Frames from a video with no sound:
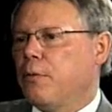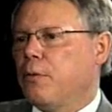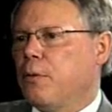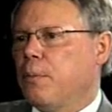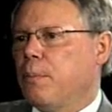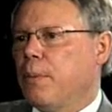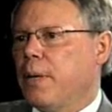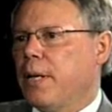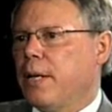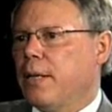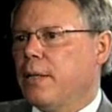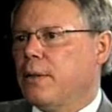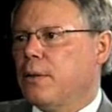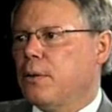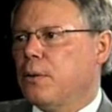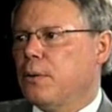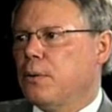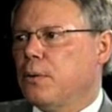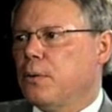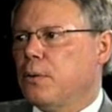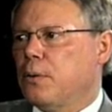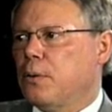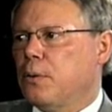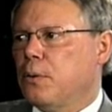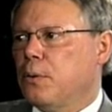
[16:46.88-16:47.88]
for me
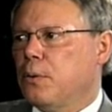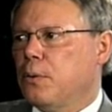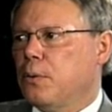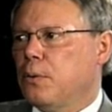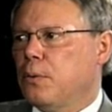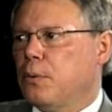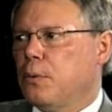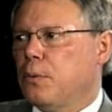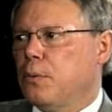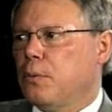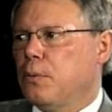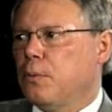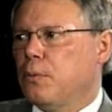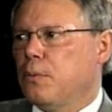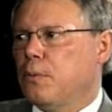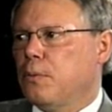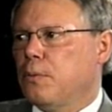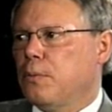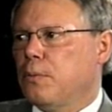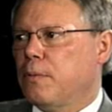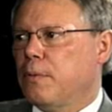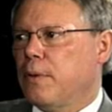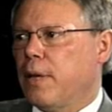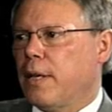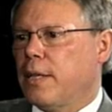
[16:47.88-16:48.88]
to
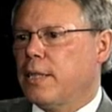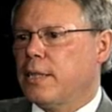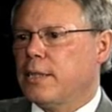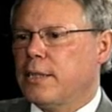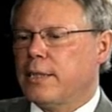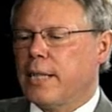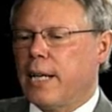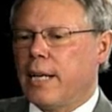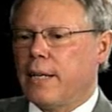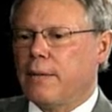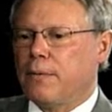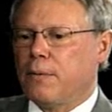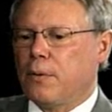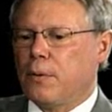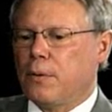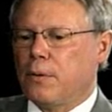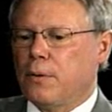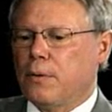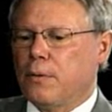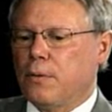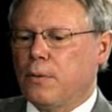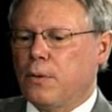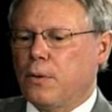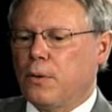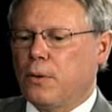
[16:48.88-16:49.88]
that it stand
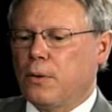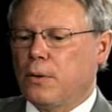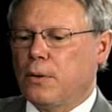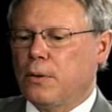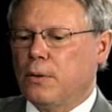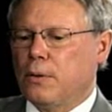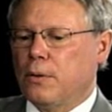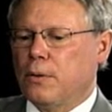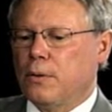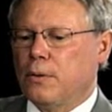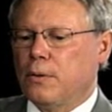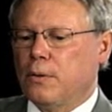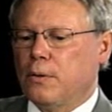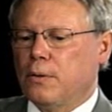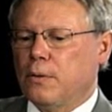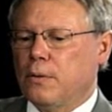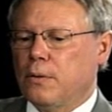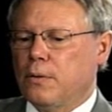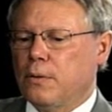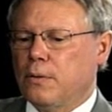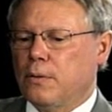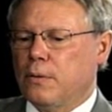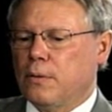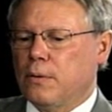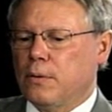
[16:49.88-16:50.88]
for
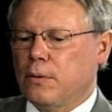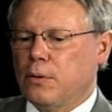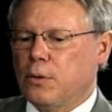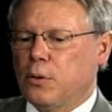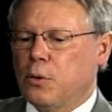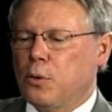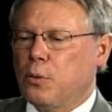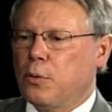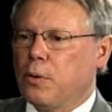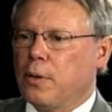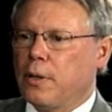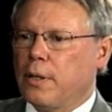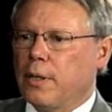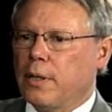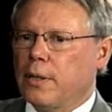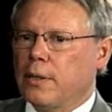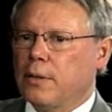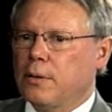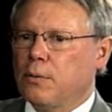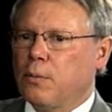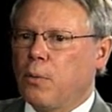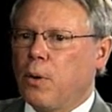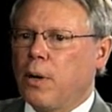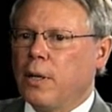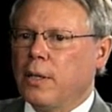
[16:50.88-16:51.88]
two
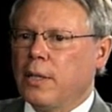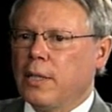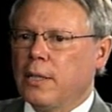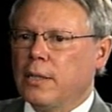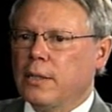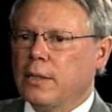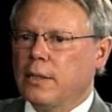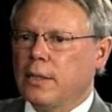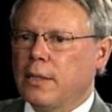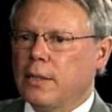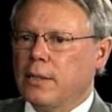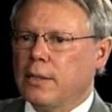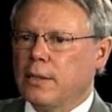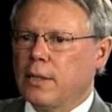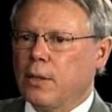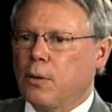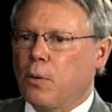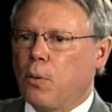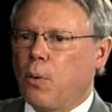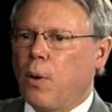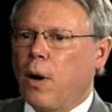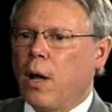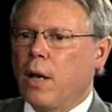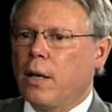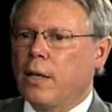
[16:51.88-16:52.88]
things. One is the
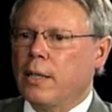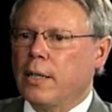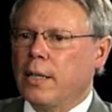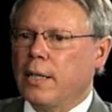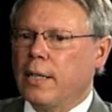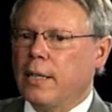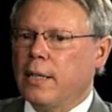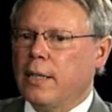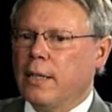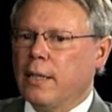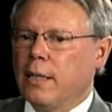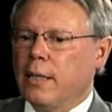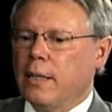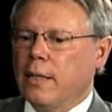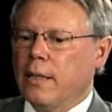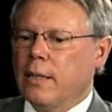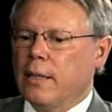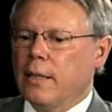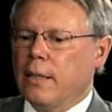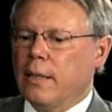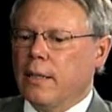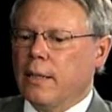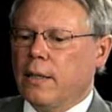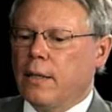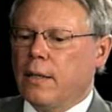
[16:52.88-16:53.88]
quality
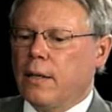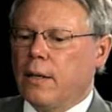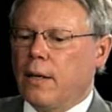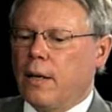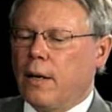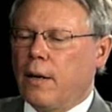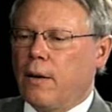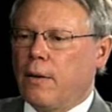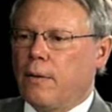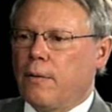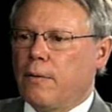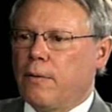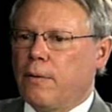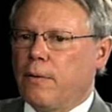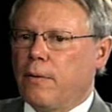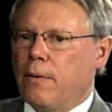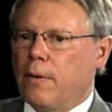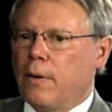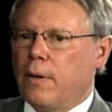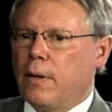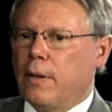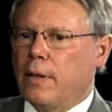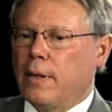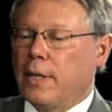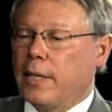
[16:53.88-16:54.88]
of
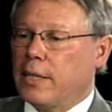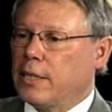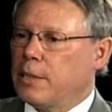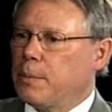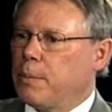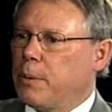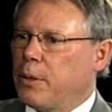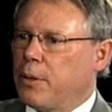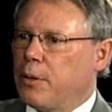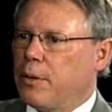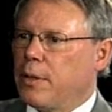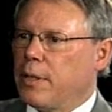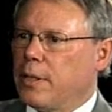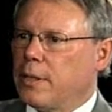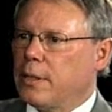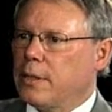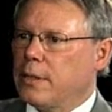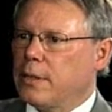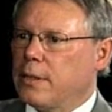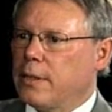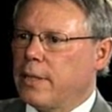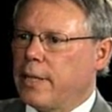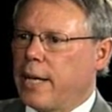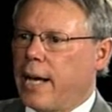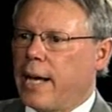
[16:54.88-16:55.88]
the
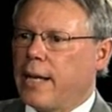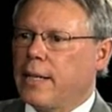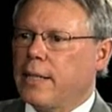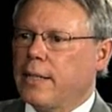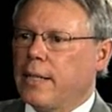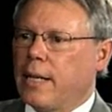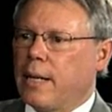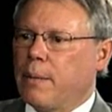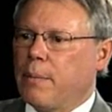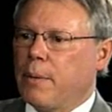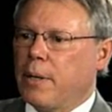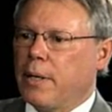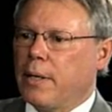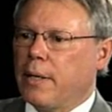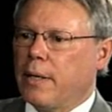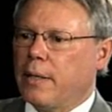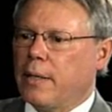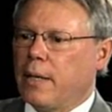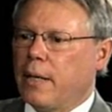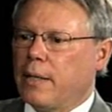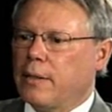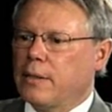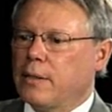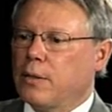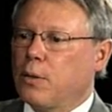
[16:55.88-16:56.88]
experience, the academic
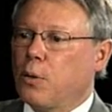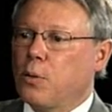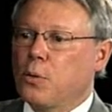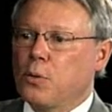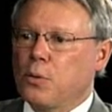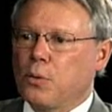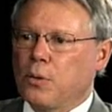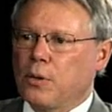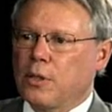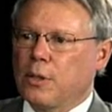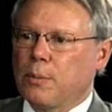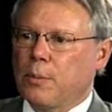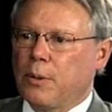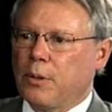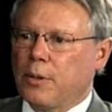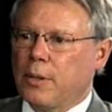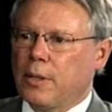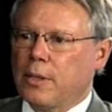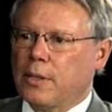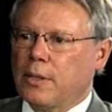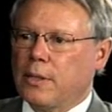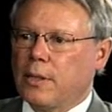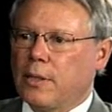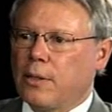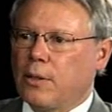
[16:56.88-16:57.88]
and social
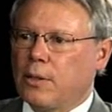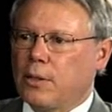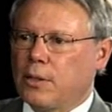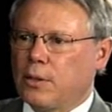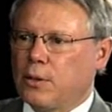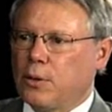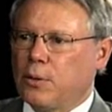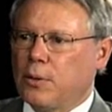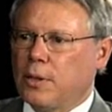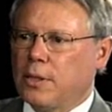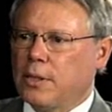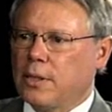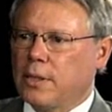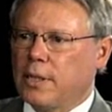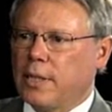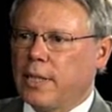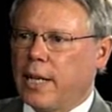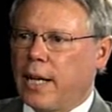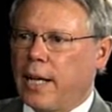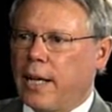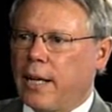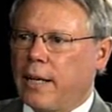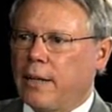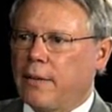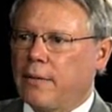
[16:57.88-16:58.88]
experience that our students can
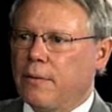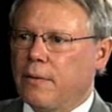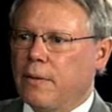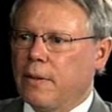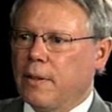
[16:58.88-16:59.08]
have.